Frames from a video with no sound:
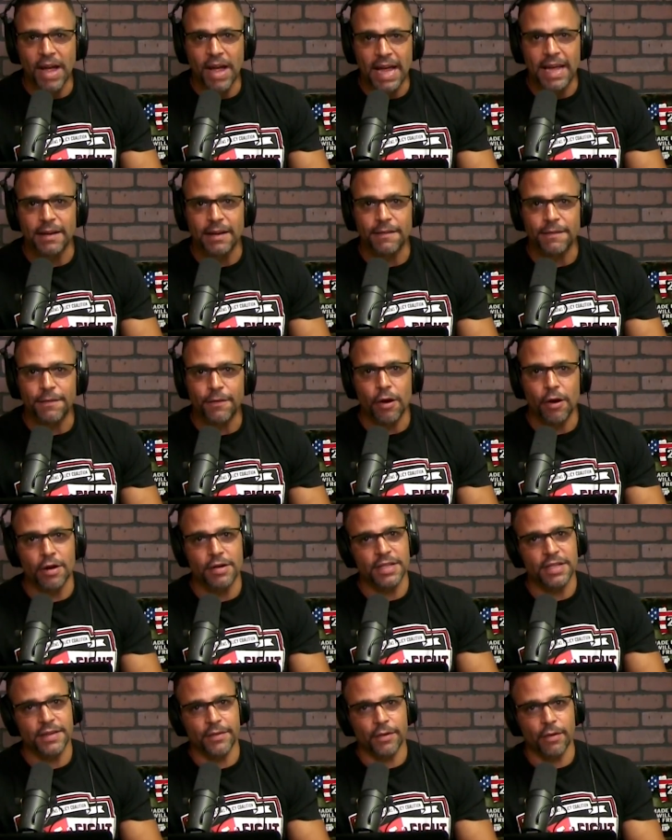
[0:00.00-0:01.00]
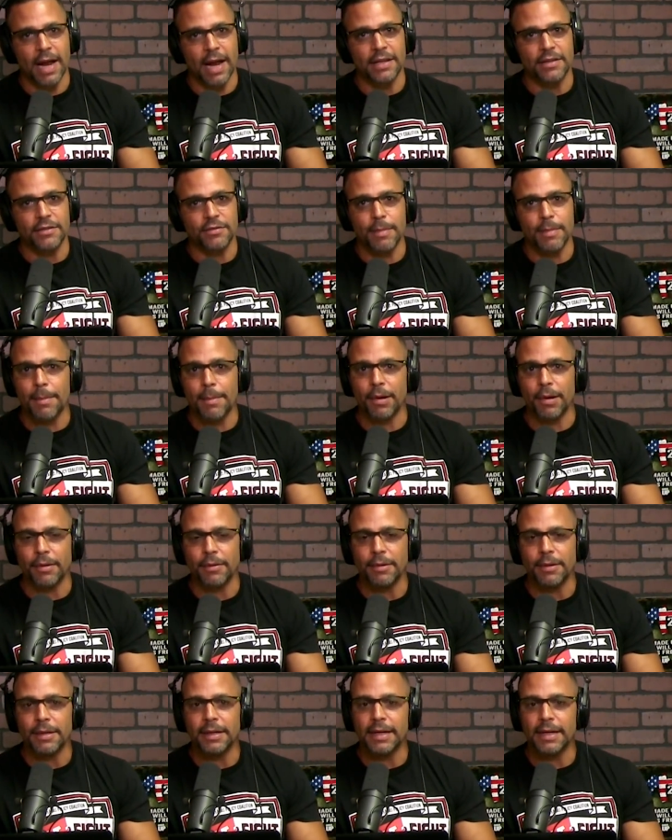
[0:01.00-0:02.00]
of the fight for our civil rights.
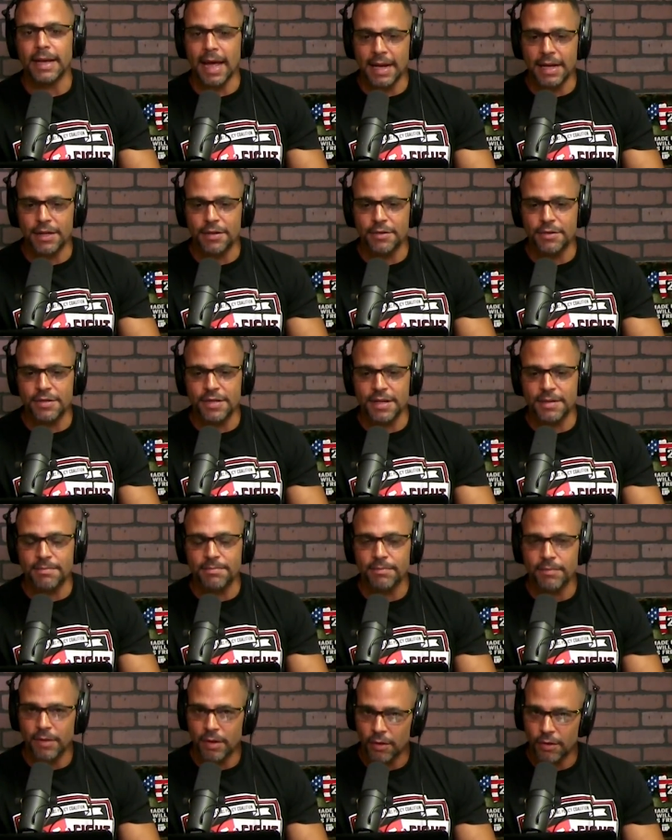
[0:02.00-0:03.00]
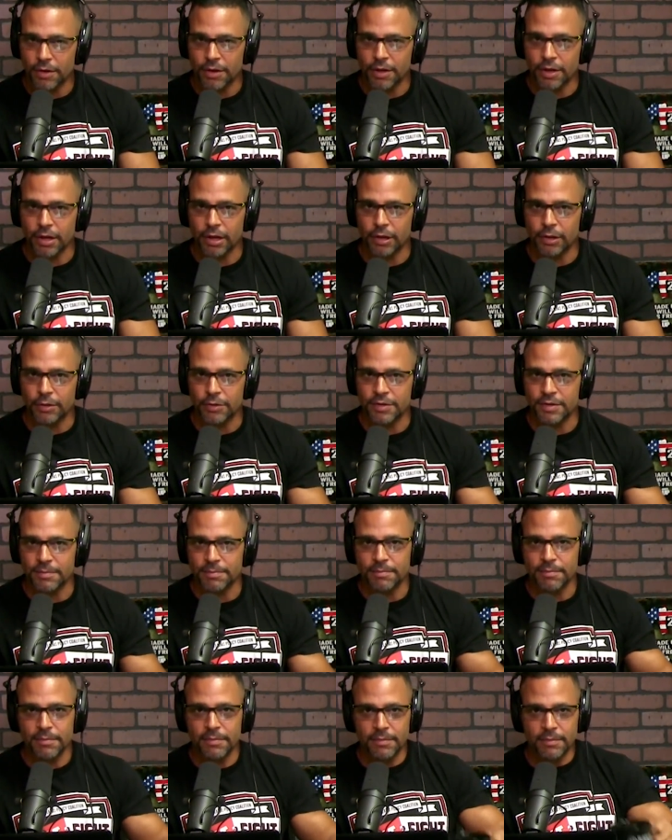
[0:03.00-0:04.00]
Remember, got to use them or you're going to
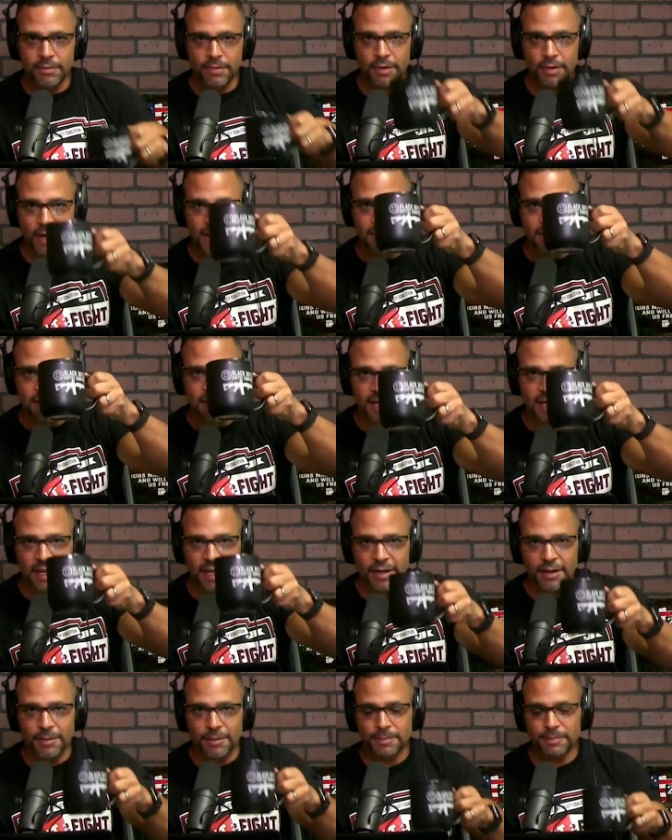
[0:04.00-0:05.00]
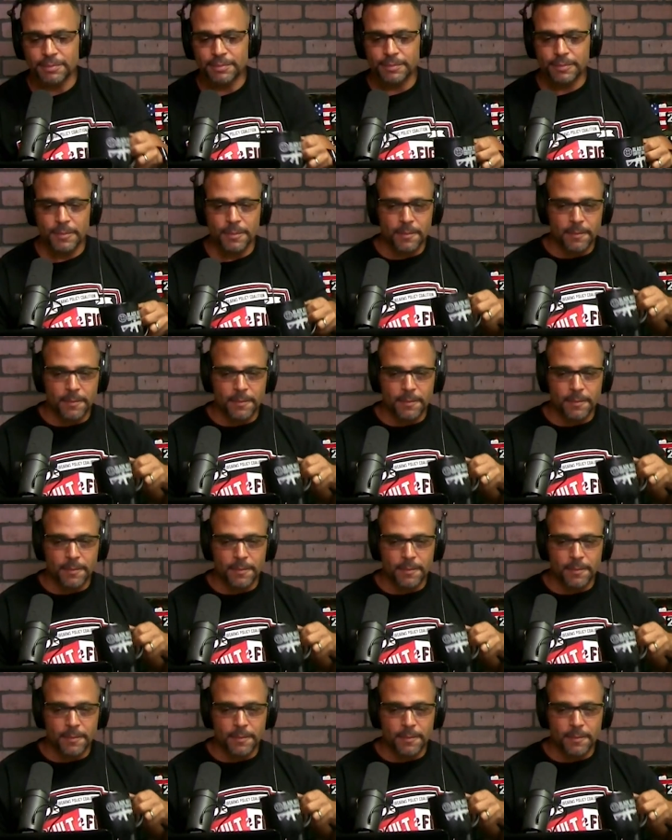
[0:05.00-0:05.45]
lose them. You guys take care.